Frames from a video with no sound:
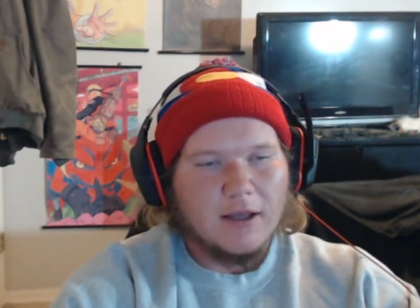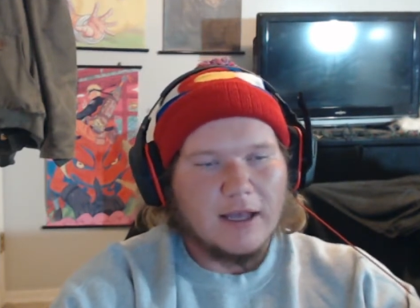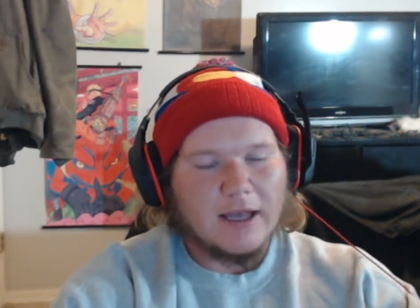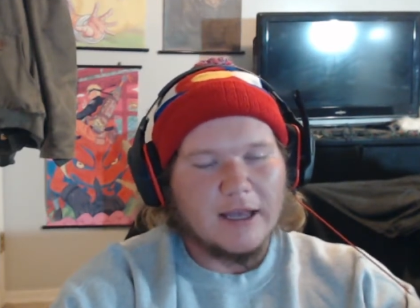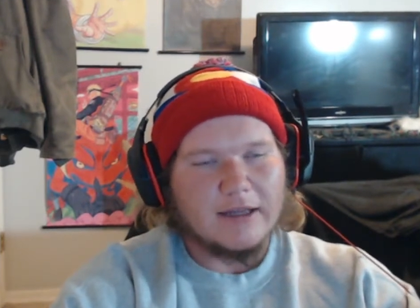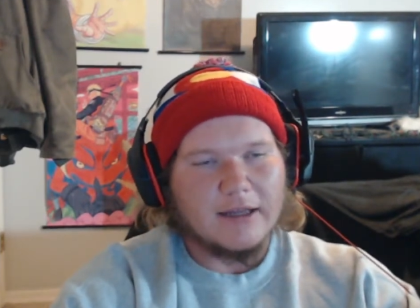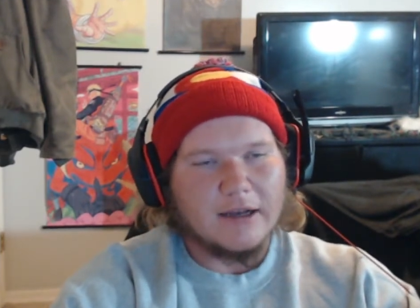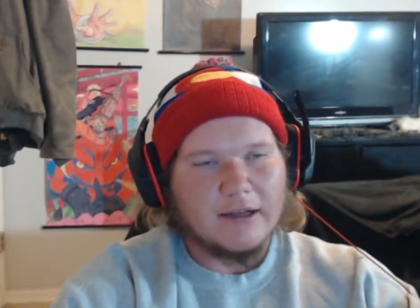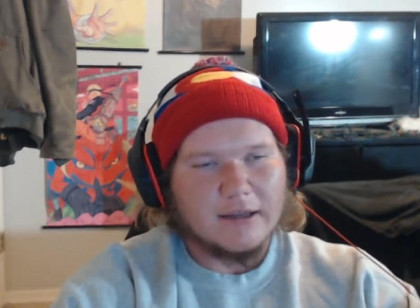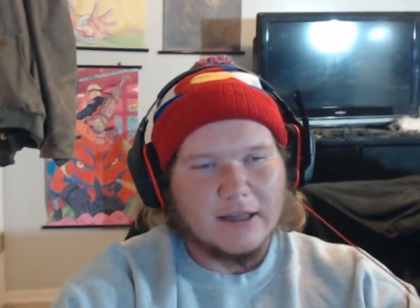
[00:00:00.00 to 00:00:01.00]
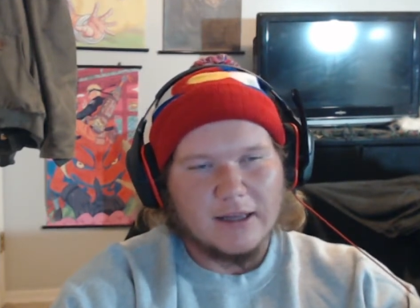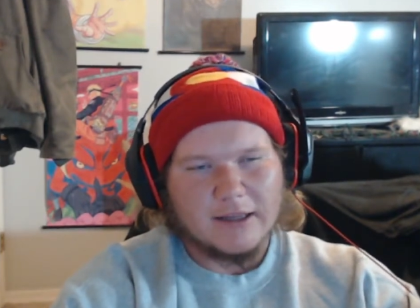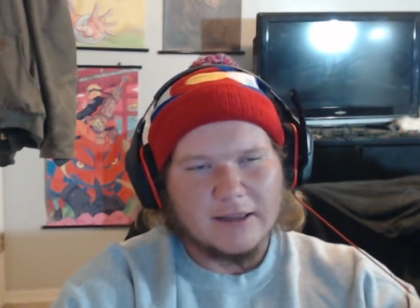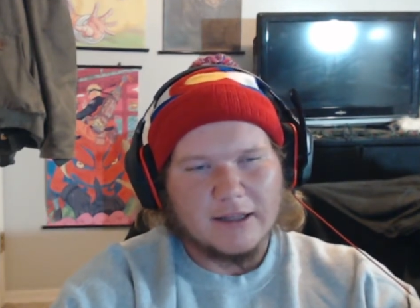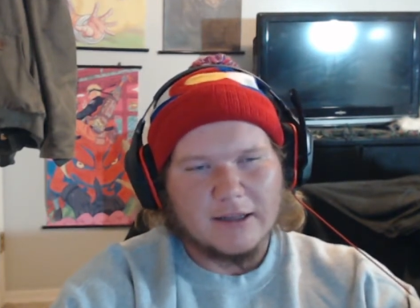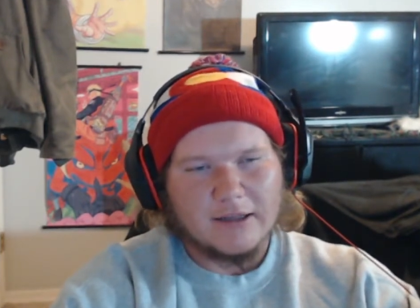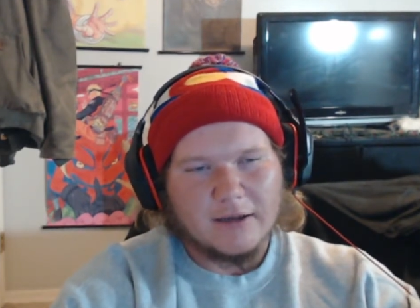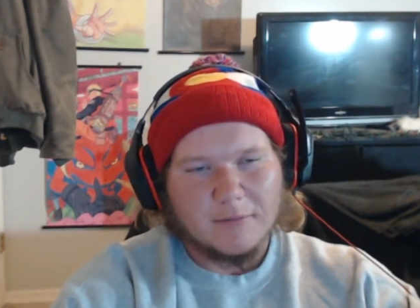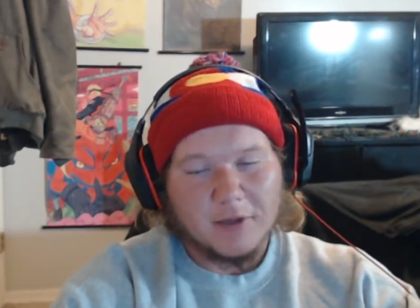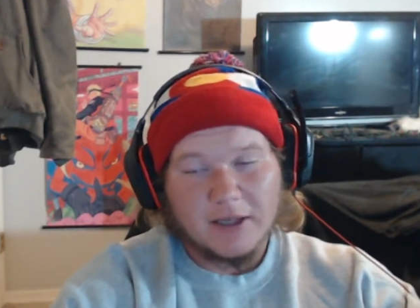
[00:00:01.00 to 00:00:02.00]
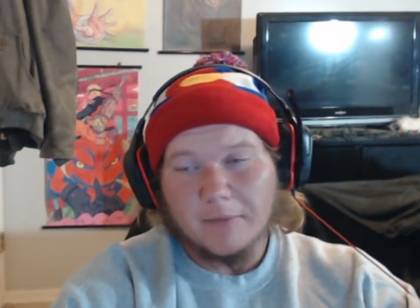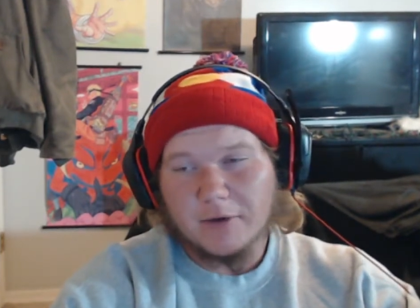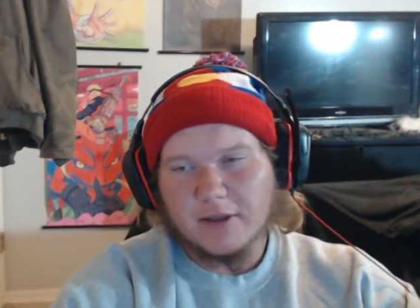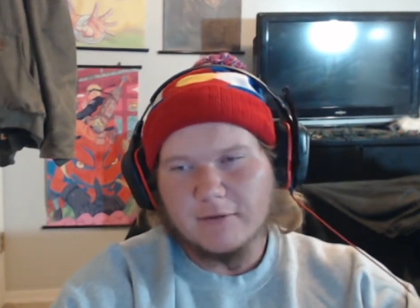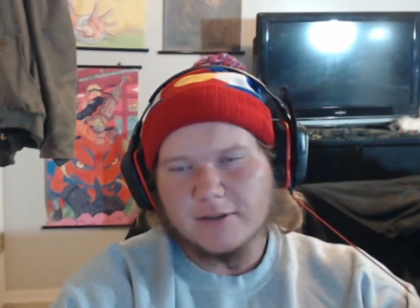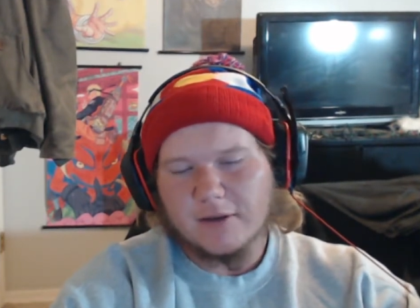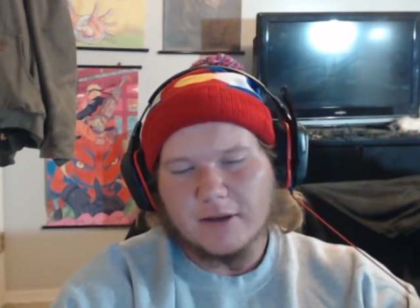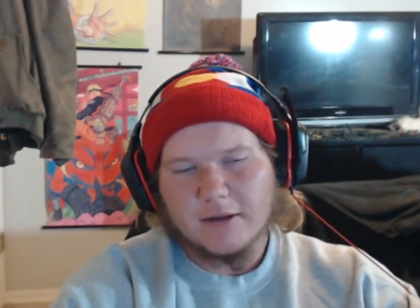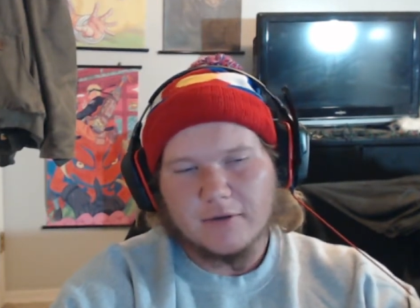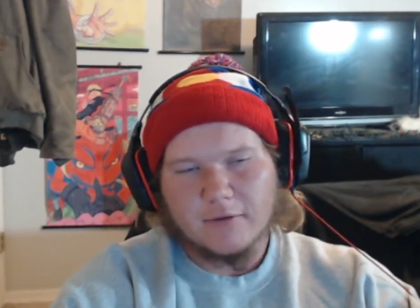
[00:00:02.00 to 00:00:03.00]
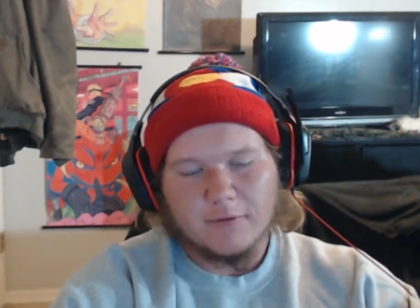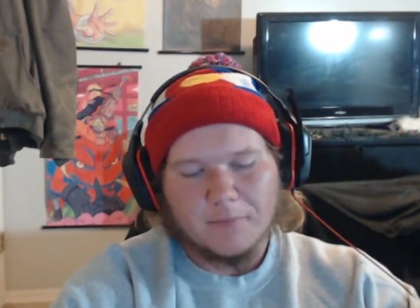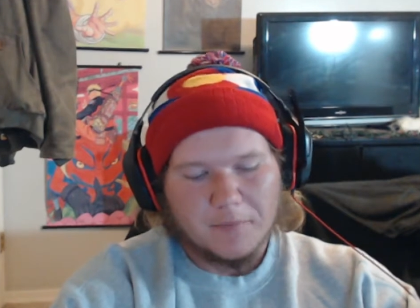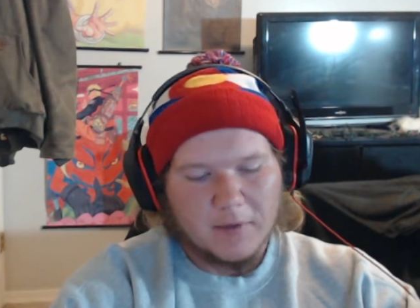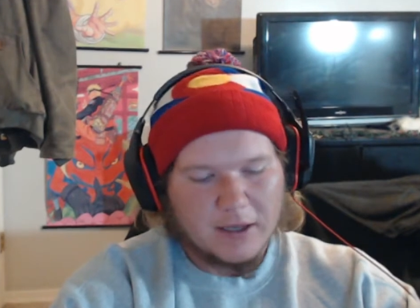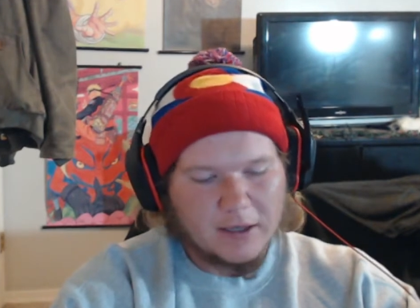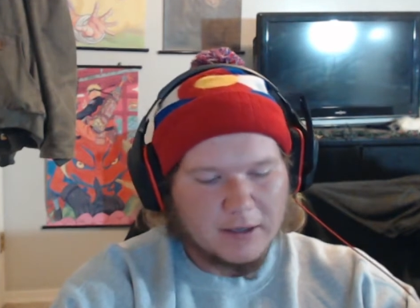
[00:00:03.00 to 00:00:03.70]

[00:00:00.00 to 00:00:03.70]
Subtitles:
And I like that idea. But yeah, Buggy was on that crew. And